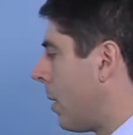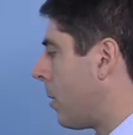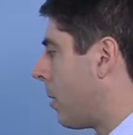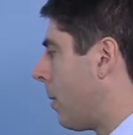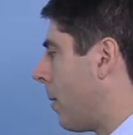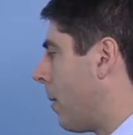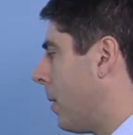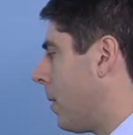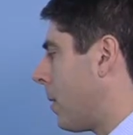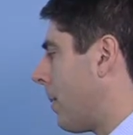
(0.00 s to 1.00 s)
So
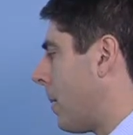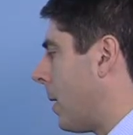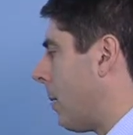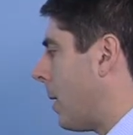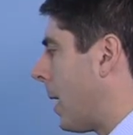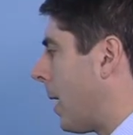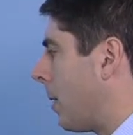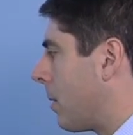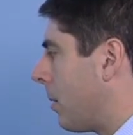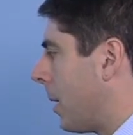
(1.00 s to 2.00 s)
this is something that we
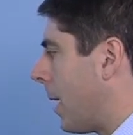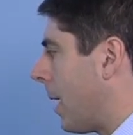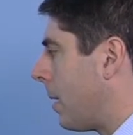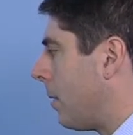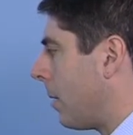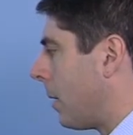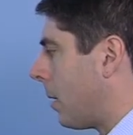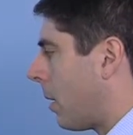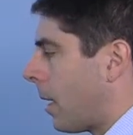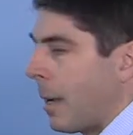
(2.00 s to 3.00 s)
certainly can do at the
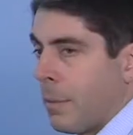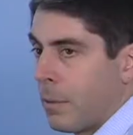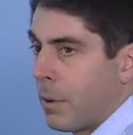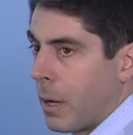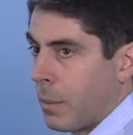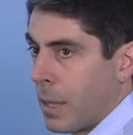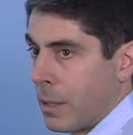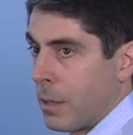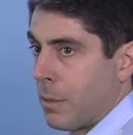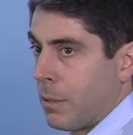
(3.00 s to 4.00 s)
time of
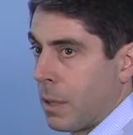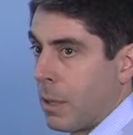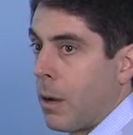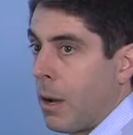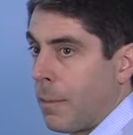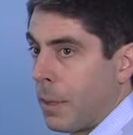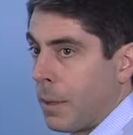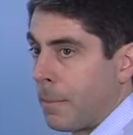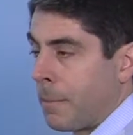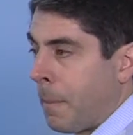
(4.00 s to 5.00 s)
rhinoplasty. It's a very
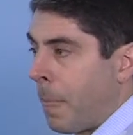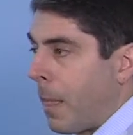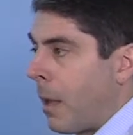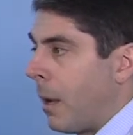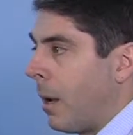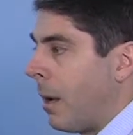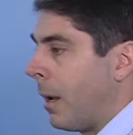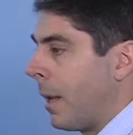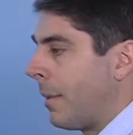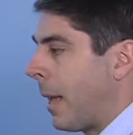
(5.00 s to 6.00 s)
common
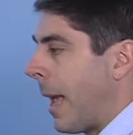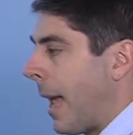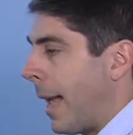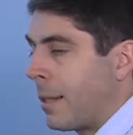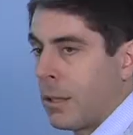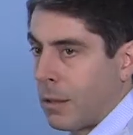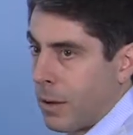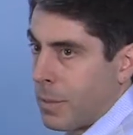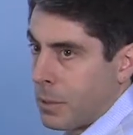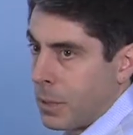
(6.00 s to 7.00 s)

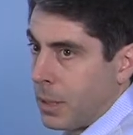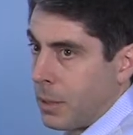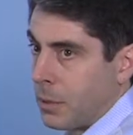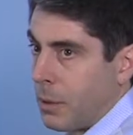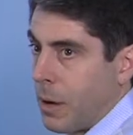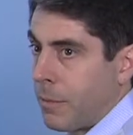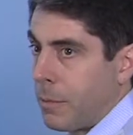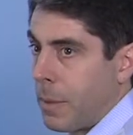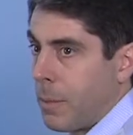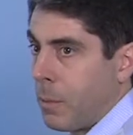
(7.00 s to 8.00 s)
ancillary procedure. So
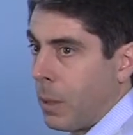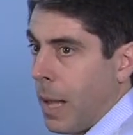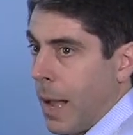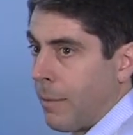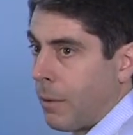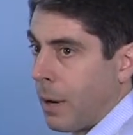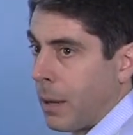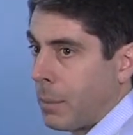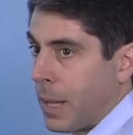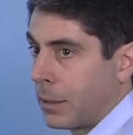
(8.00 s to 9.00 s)
often people will have a
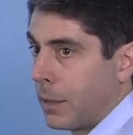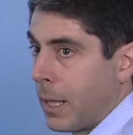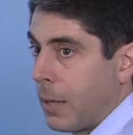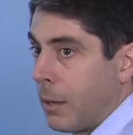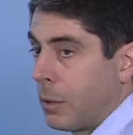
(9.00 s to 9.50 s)
rhinoplasty and